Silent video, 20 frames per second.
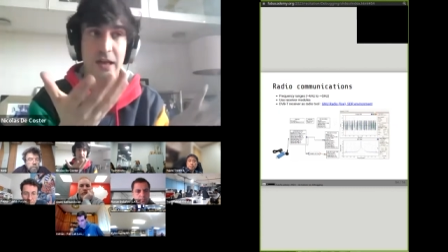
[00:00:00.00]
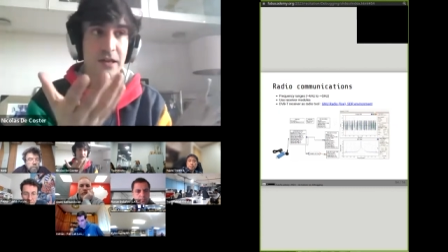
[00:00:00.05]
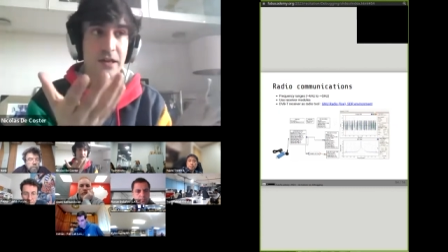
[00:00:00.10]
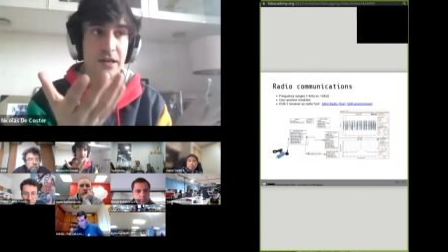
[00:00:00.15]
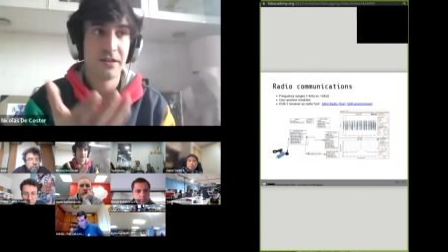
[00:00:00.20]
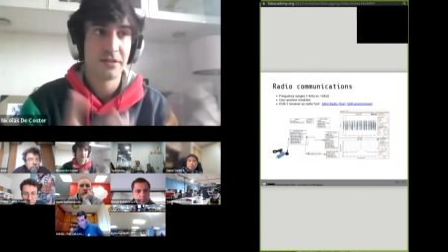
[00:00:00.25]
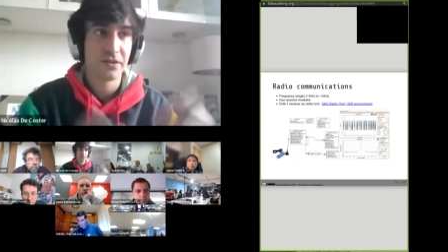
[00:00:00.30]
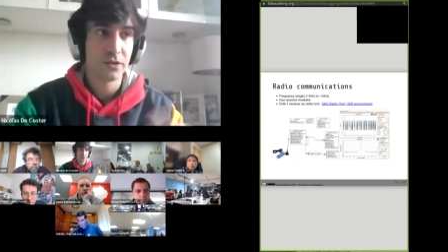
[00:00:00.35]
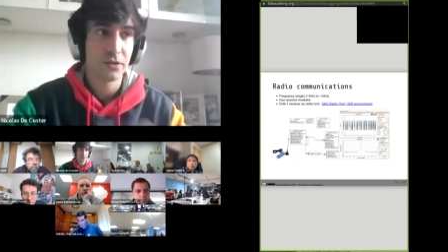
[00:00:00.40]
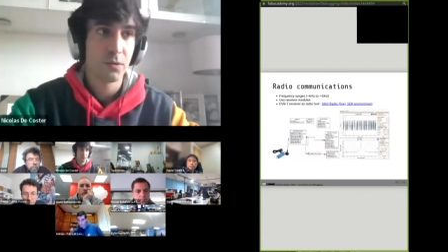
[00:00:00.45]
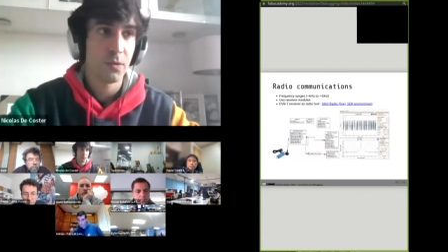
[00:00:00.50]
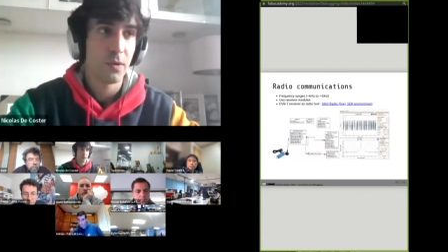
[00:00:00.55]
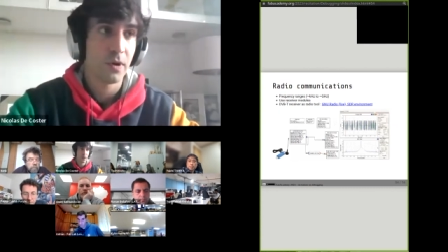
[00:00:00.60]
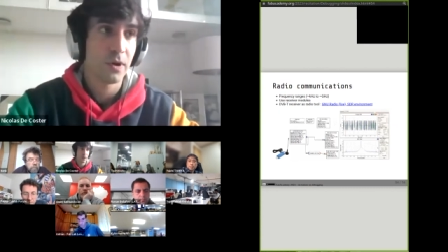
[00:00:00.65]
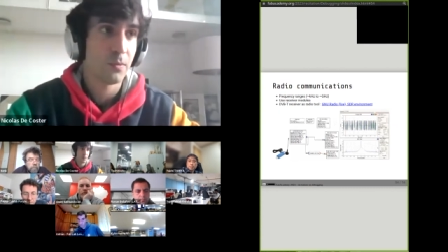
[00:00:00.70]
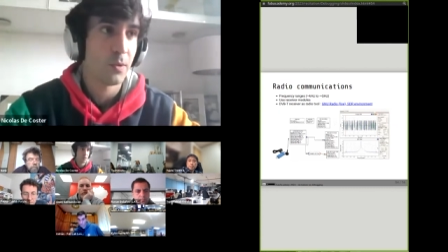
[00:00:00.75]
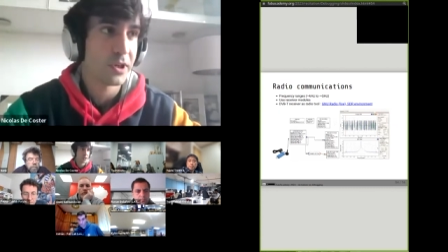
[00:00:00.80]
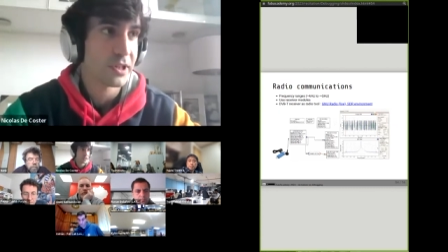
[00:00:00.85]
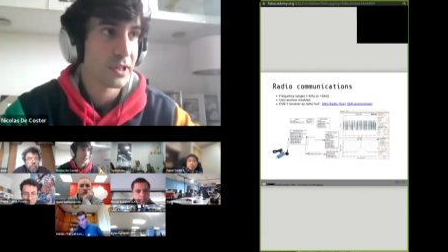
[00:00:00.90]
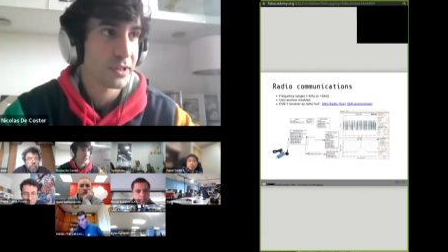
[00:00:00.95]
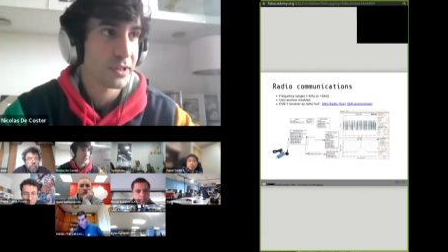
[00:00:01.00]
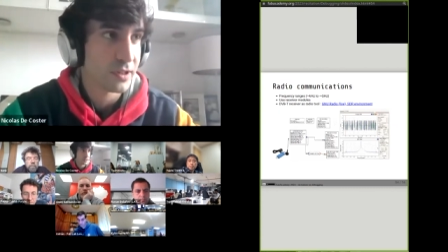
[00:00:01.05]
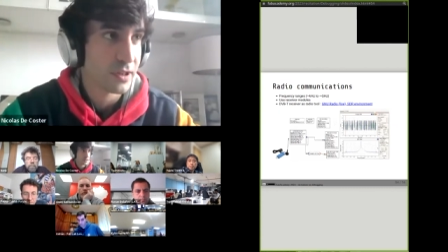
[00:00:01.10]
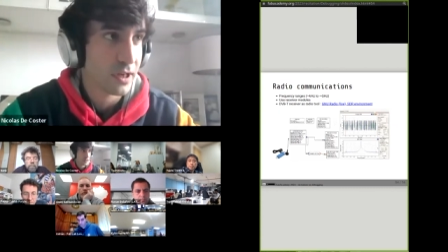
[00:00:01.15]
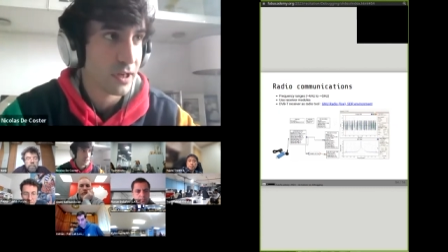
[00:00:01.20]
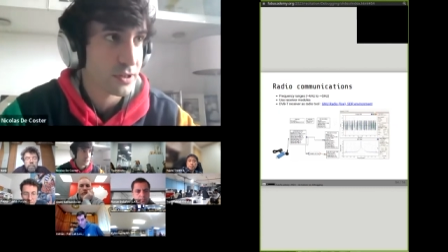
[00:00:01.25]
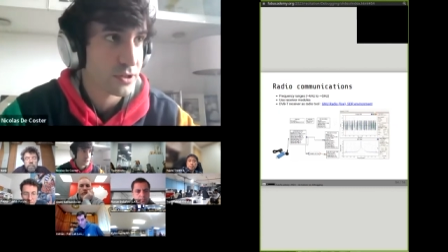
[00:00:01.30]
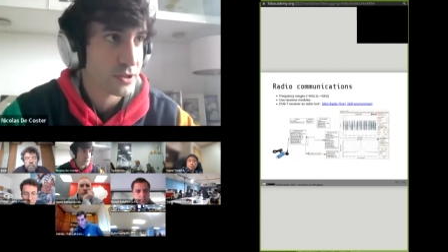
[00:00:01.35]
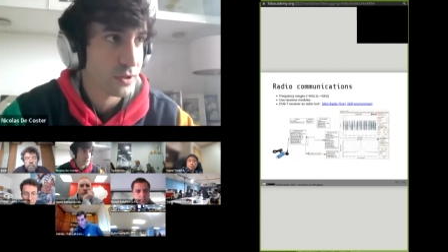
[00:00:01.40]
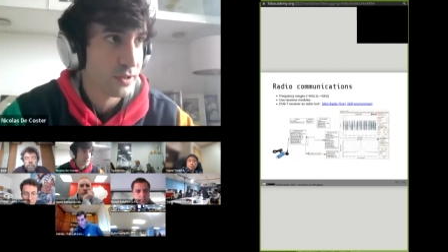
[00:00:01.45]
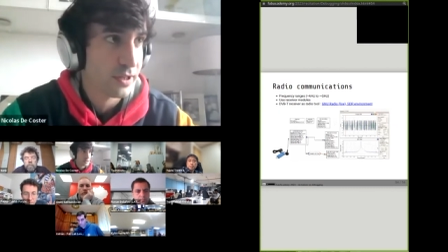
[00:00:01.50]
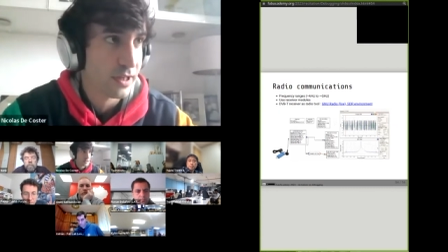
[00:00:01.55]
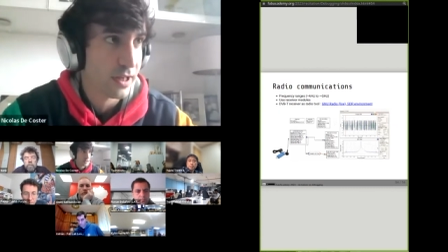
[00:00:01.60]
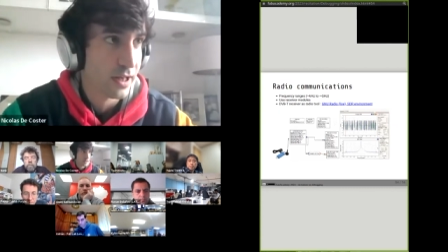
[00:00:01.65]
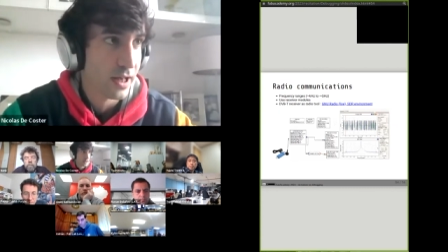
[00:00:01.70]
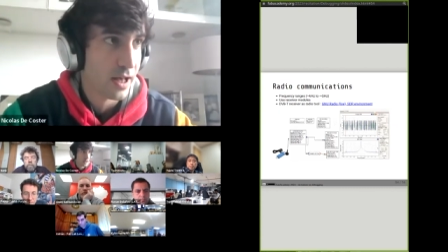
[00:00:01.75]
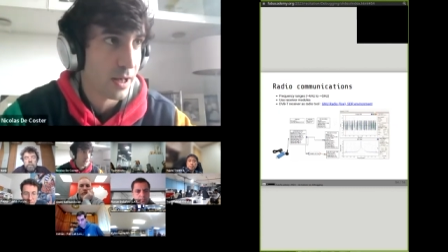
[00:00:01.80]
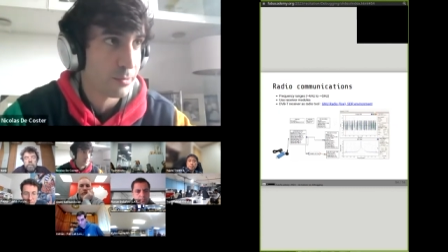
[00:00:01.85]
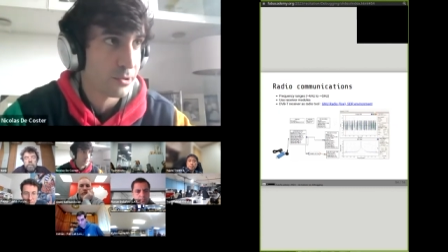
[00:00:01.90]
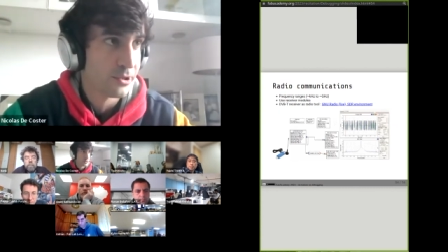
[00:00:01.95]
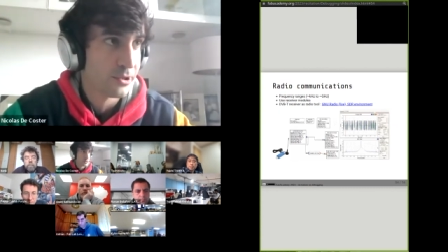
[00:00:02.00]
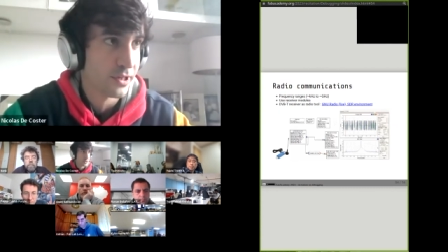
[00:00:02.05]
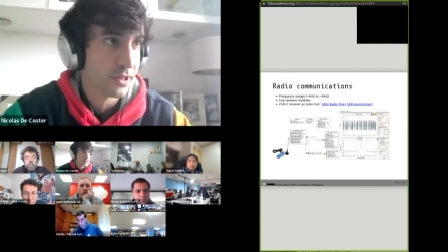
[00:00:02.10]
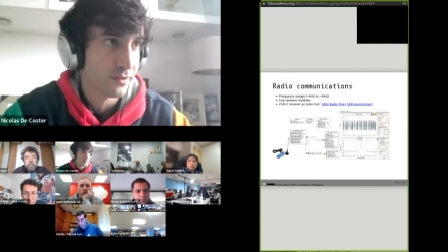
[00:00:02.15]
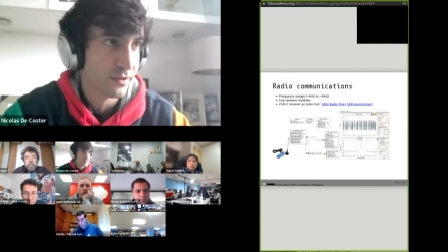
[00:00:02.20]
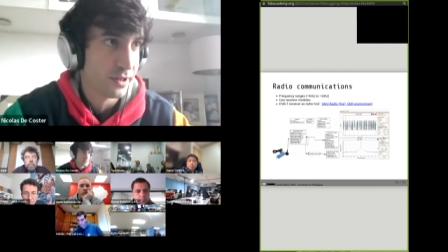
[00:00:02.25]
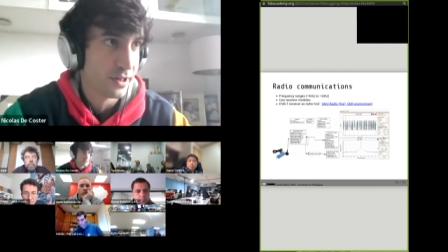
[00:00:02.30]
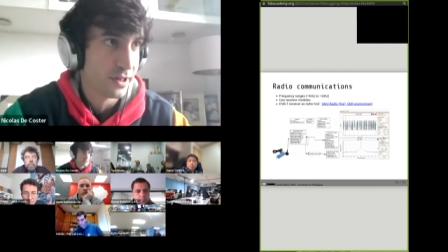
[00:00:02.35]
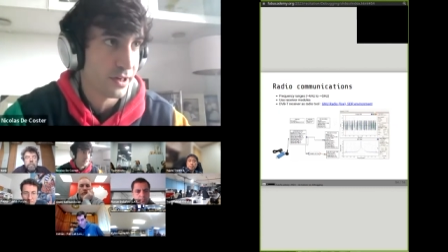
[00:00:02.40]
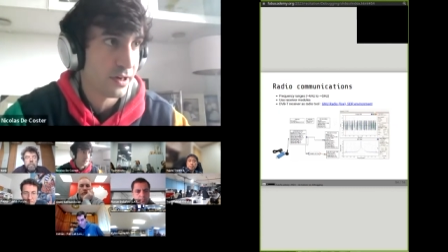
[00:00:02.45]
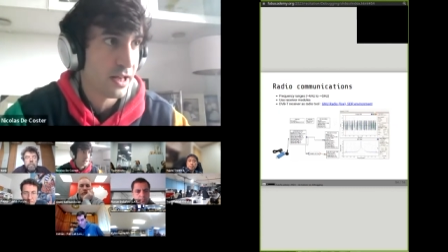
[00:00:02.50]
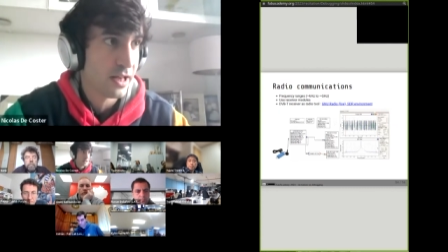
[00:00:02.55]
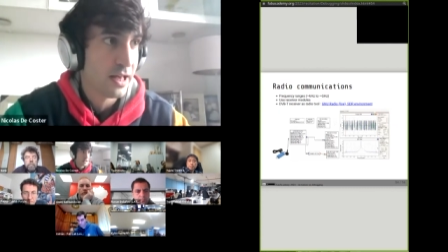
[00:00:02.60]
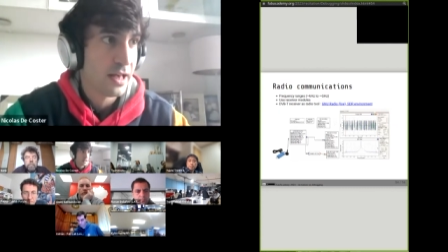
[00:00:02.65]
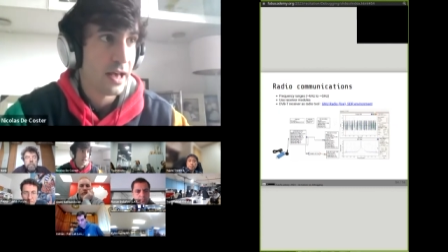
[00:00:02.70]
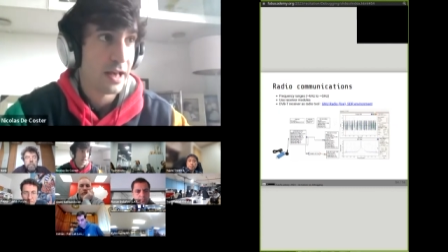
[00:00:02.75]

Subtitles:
listen to what's actually happening in the air.